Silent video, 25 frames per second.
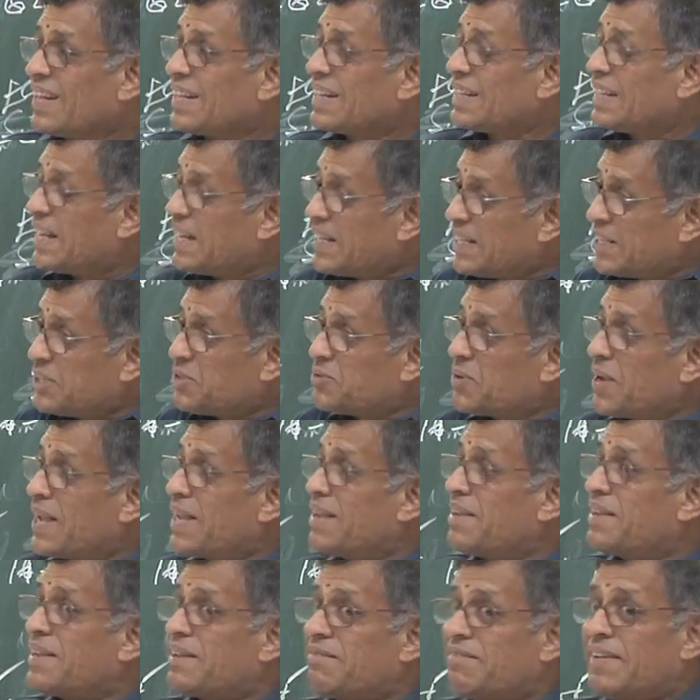That is
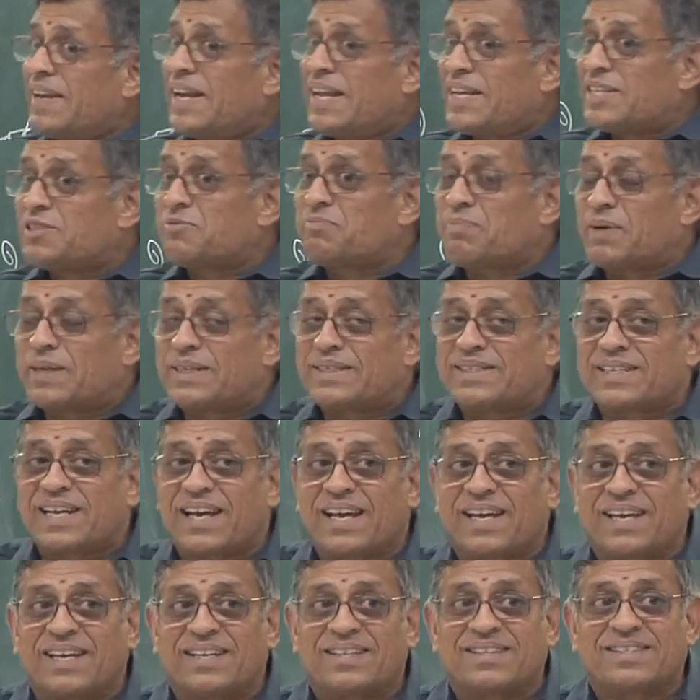why village
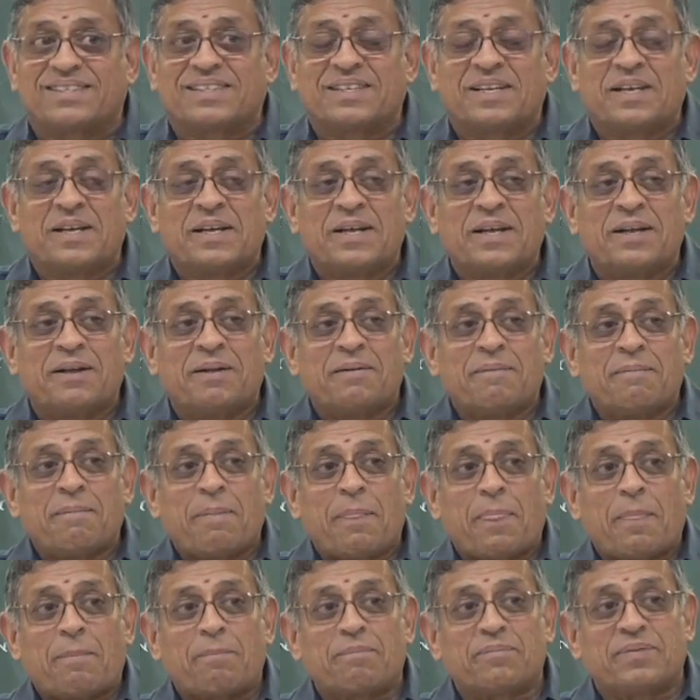panchayats,
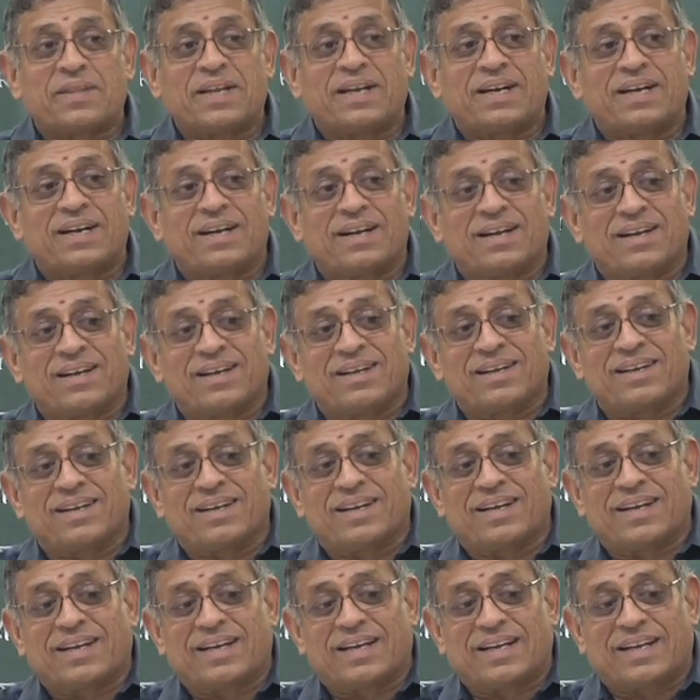the
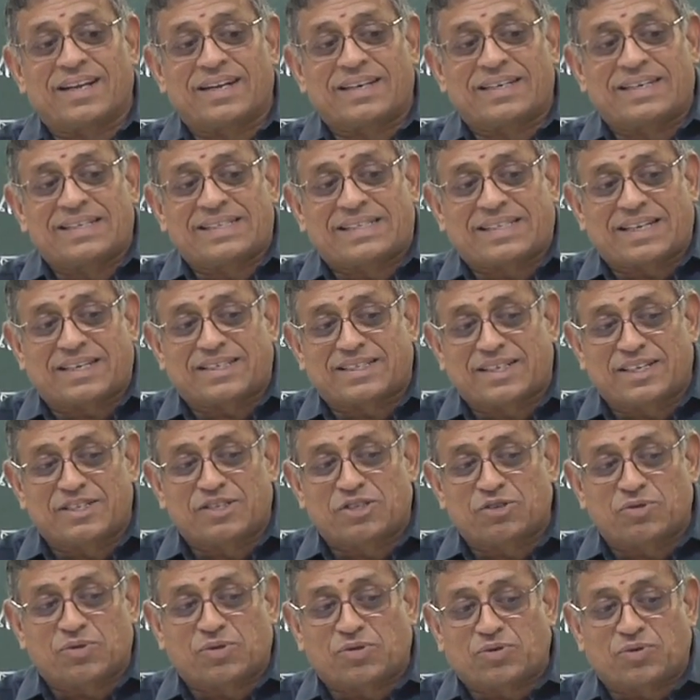
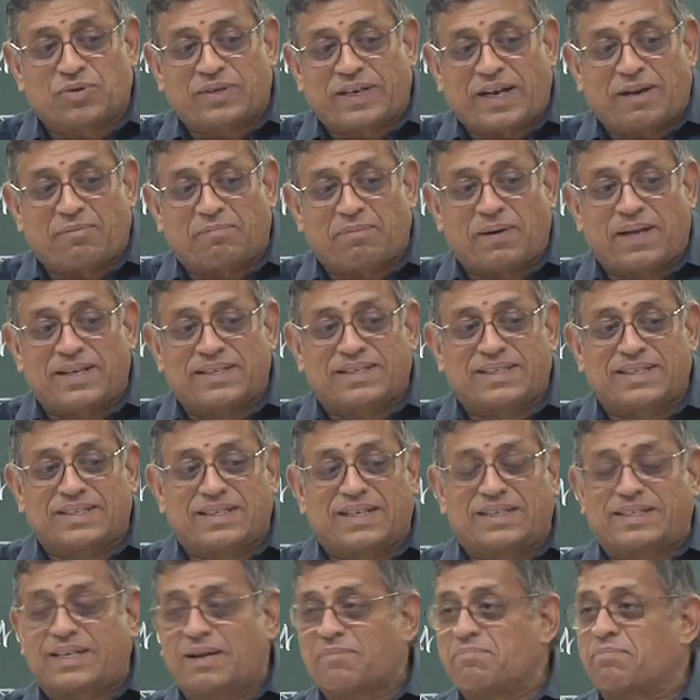discussions used to take place in
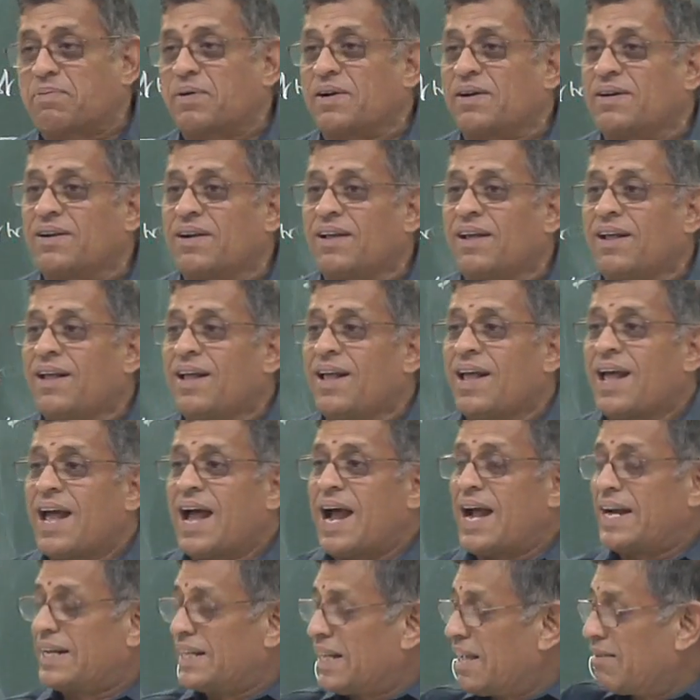the temple,
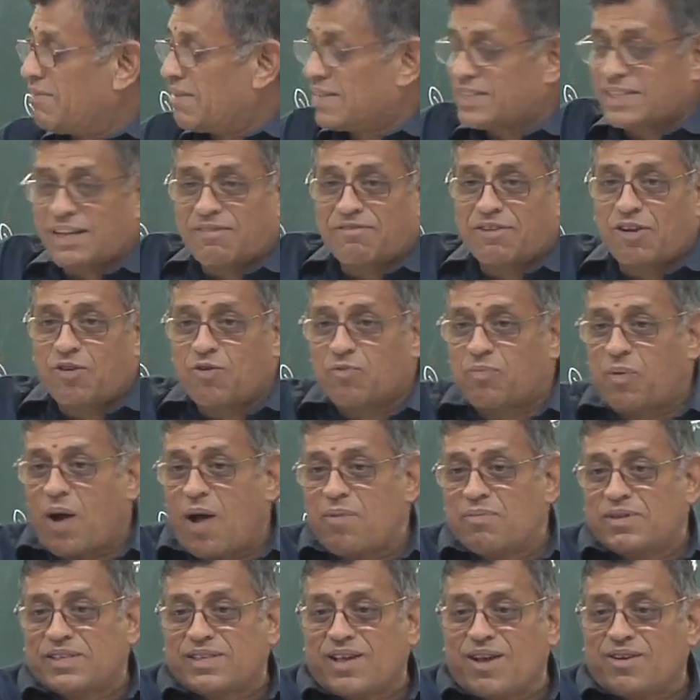and they will say, will you
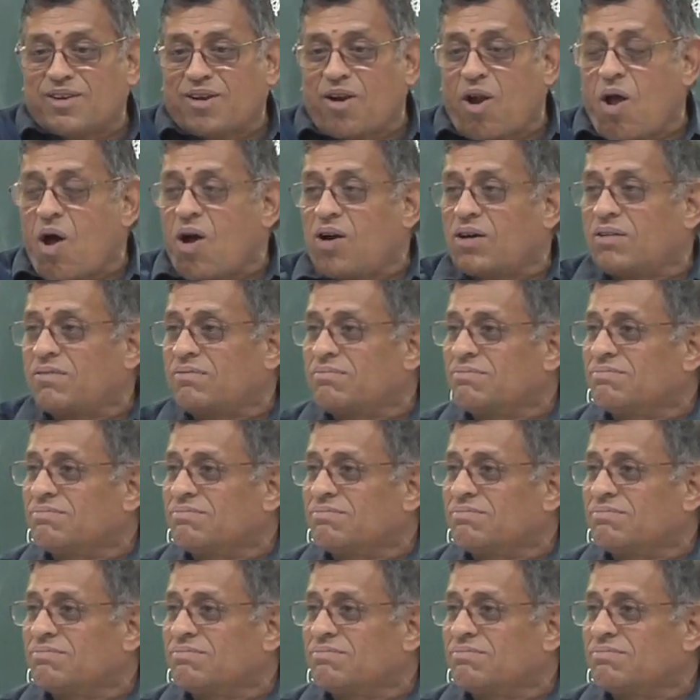promise on Lord?